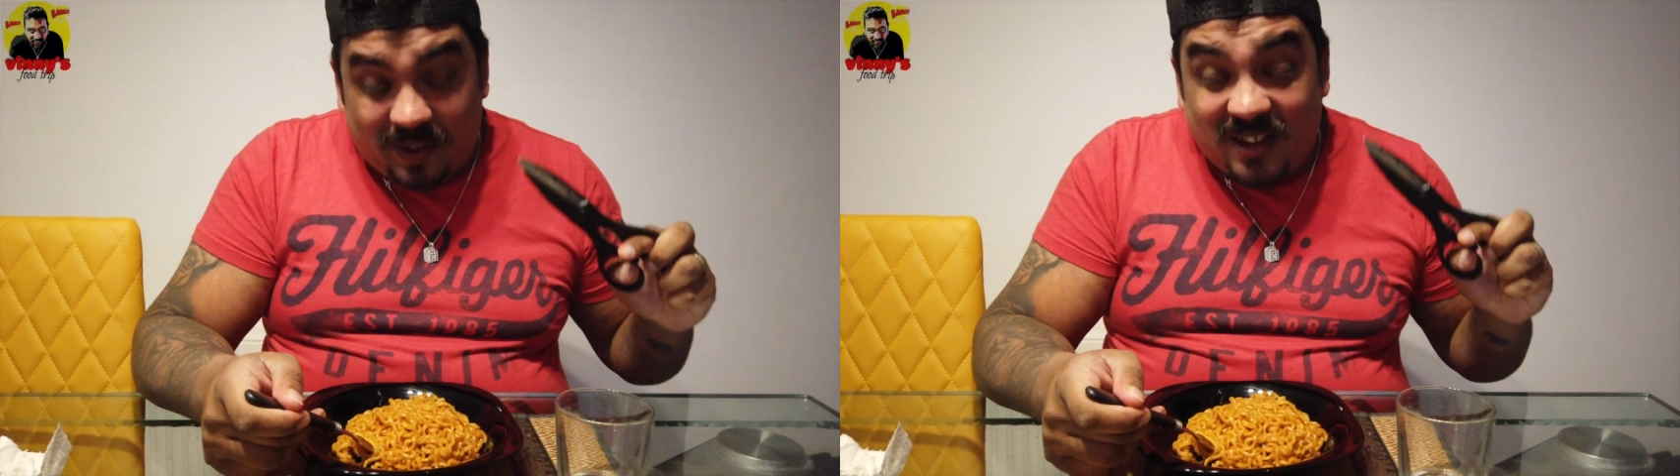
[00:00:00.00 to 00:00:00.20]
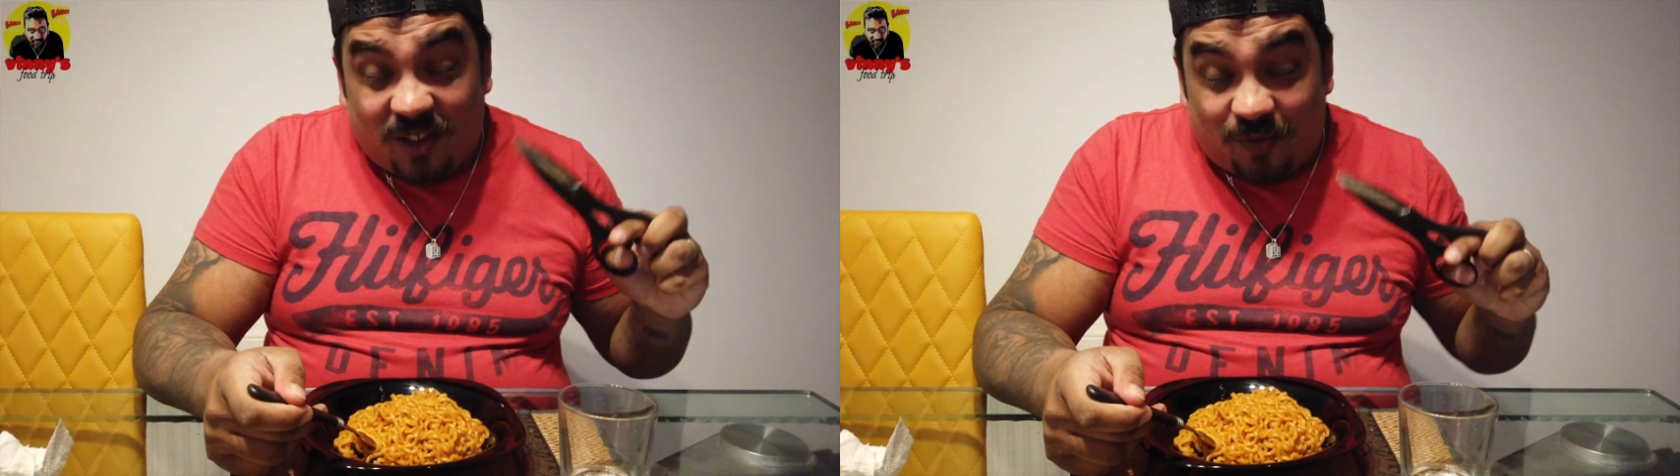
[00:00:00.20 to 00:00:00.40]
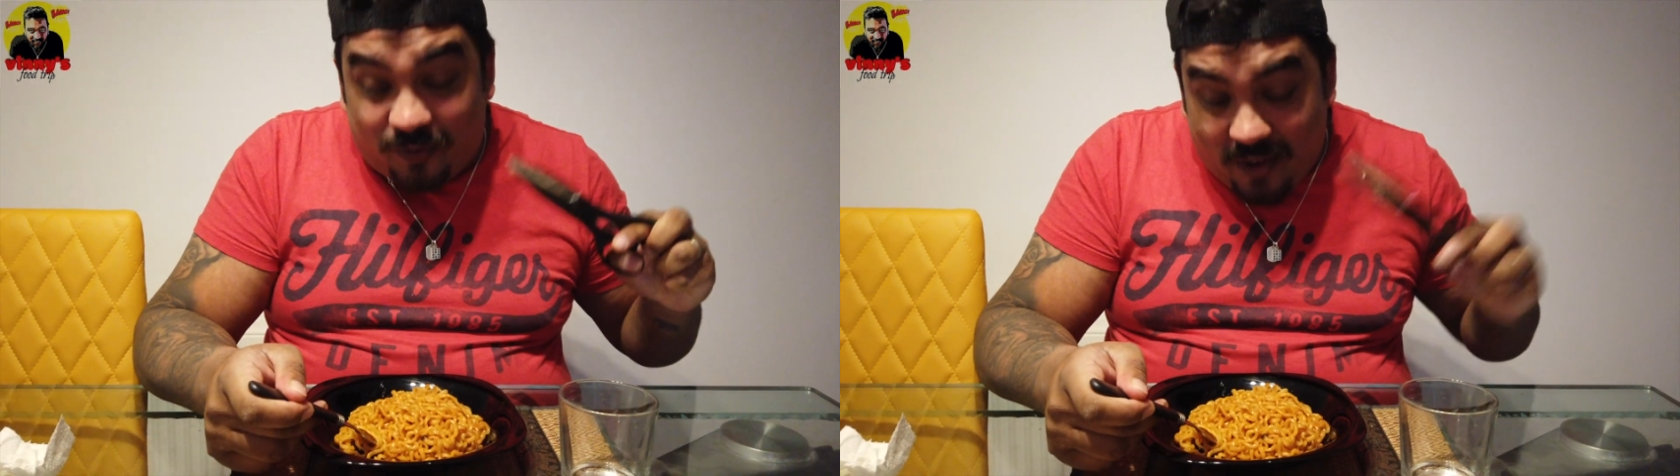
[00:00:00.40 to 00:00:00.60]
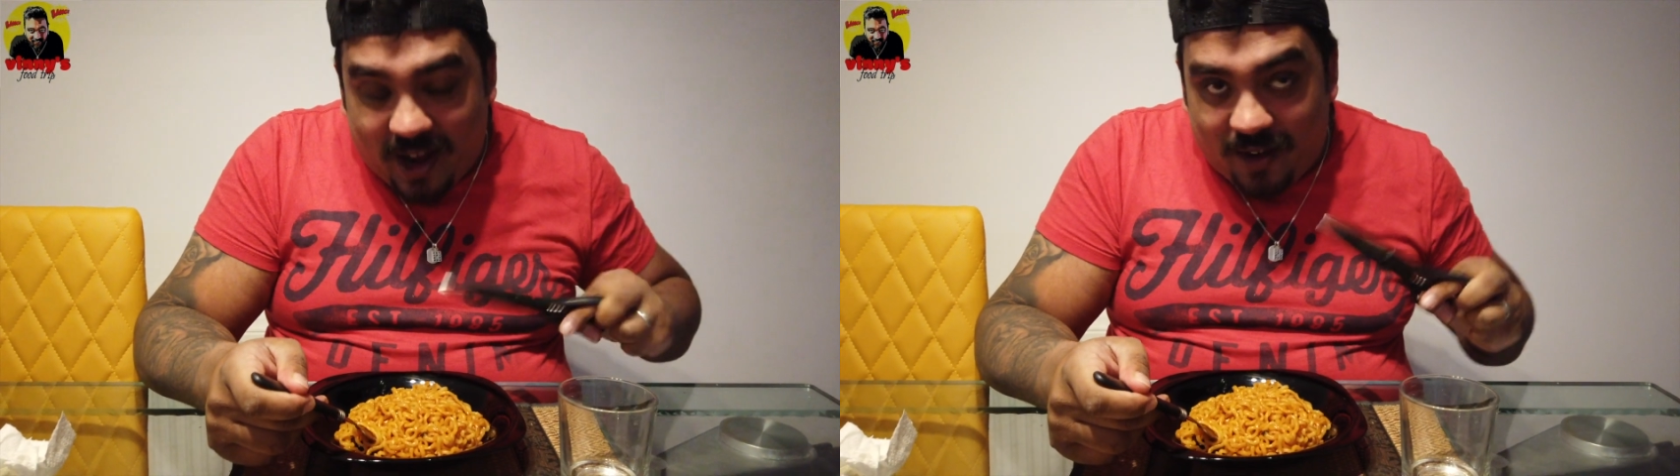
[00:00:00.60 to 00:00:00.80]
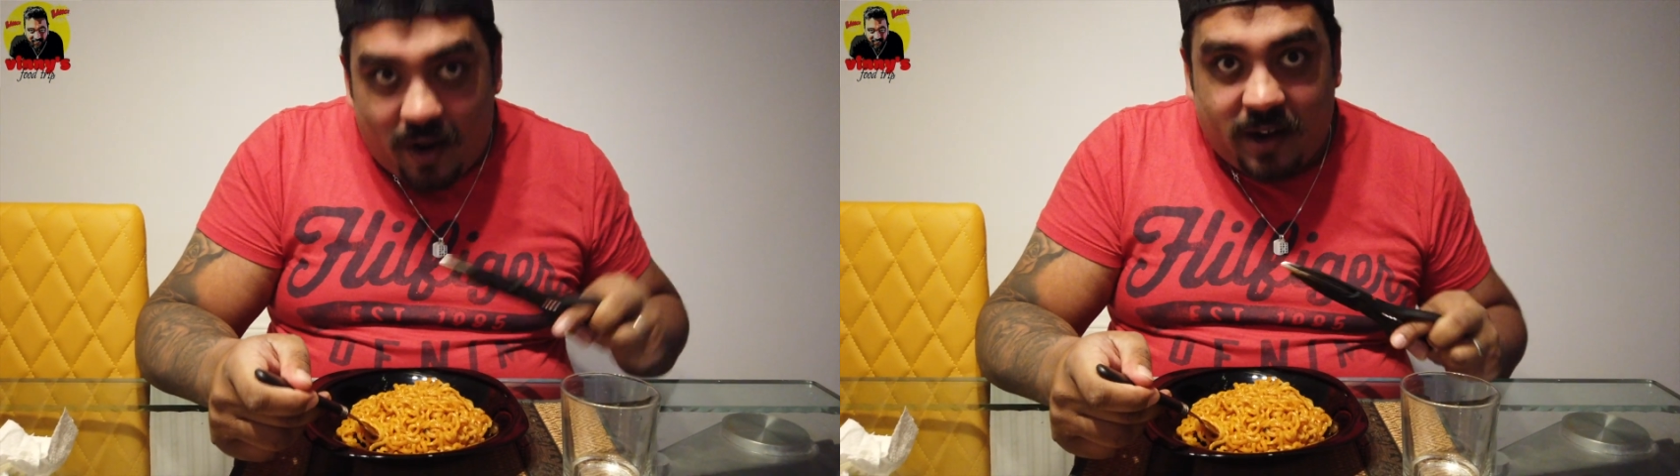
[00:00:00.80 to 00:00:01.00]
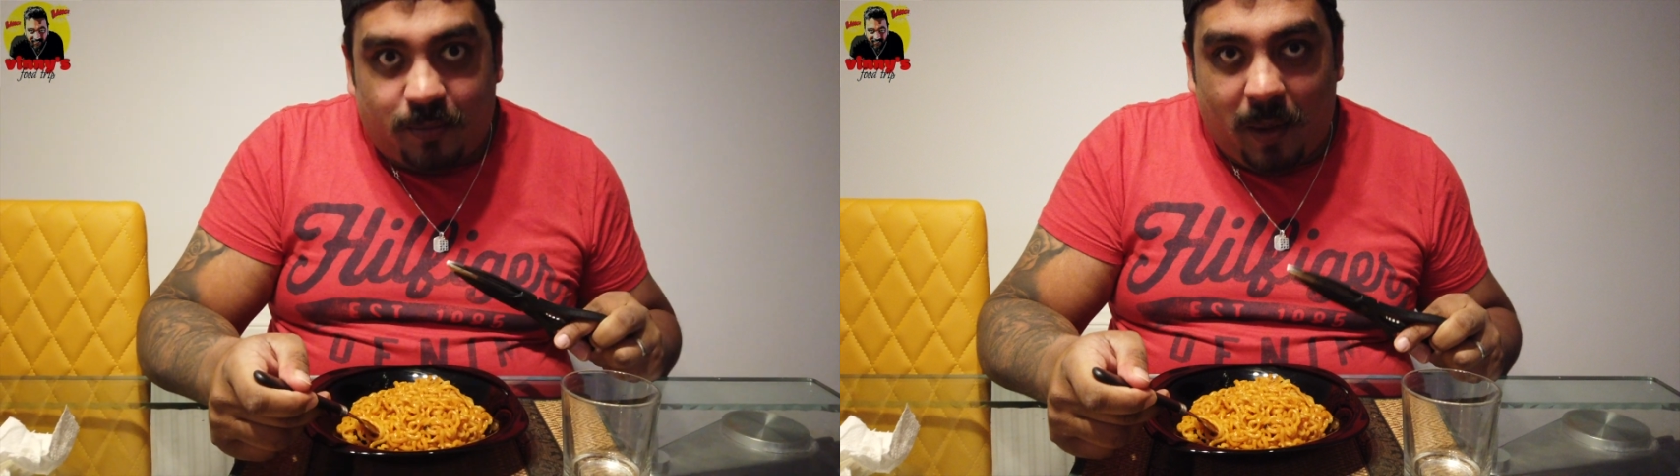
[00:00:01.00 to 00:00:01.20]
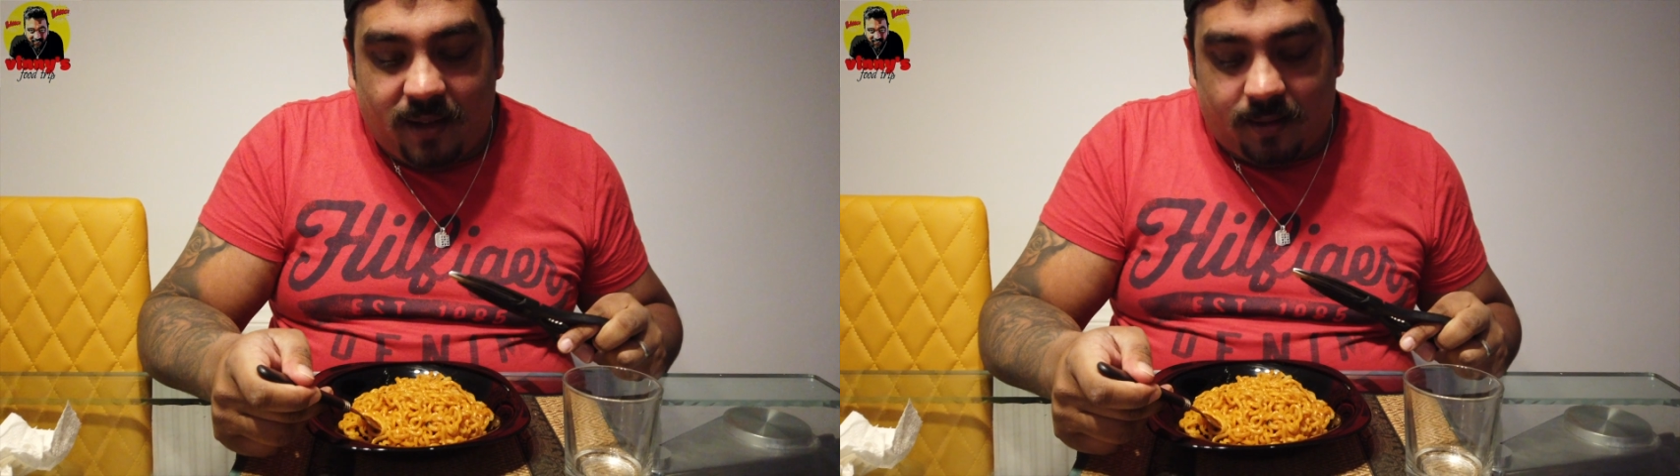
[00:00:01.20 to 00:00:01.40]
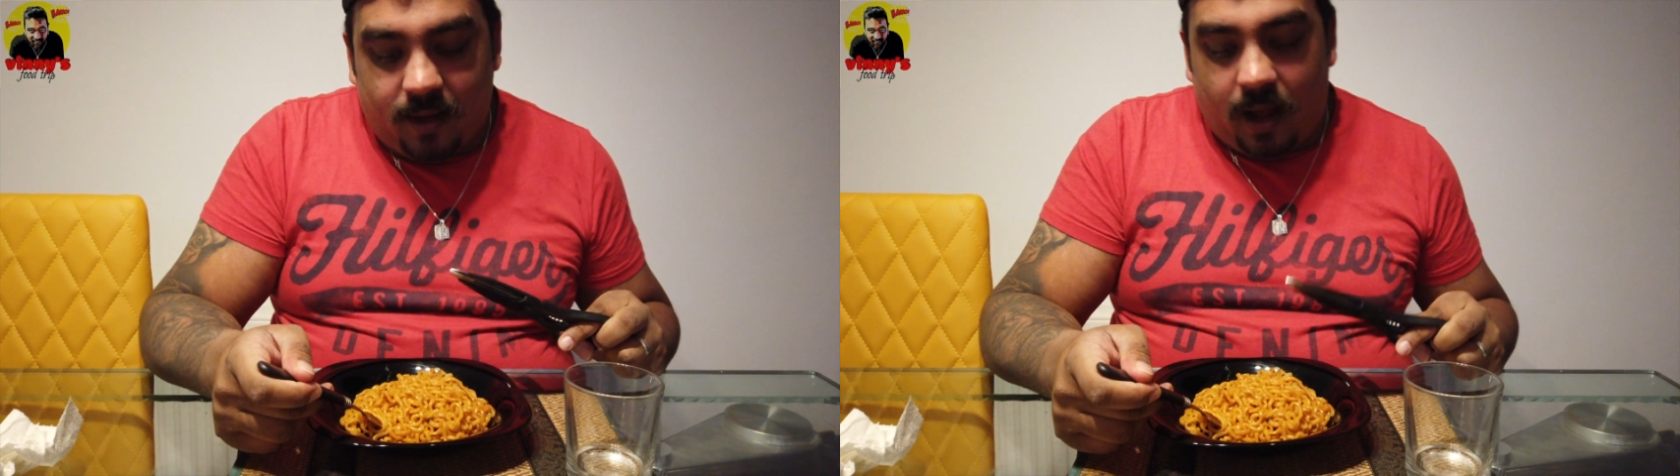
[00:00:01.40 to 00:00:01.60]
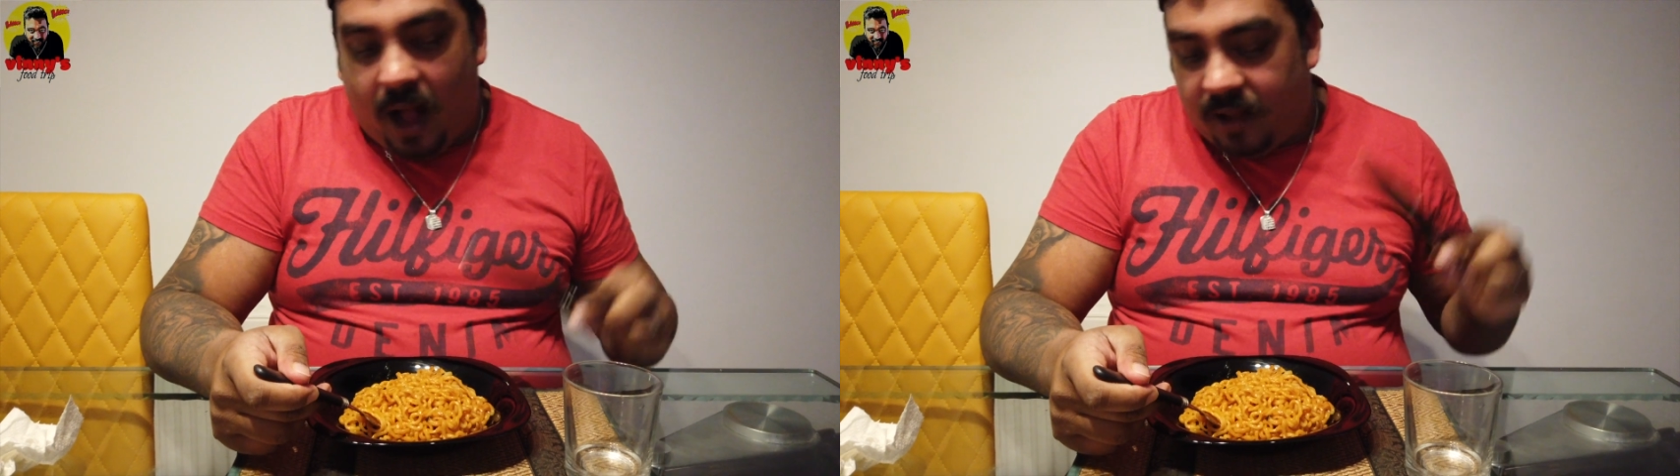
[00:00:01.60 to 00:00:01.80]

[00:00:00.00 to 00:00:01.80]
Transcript: This is very, very spicy.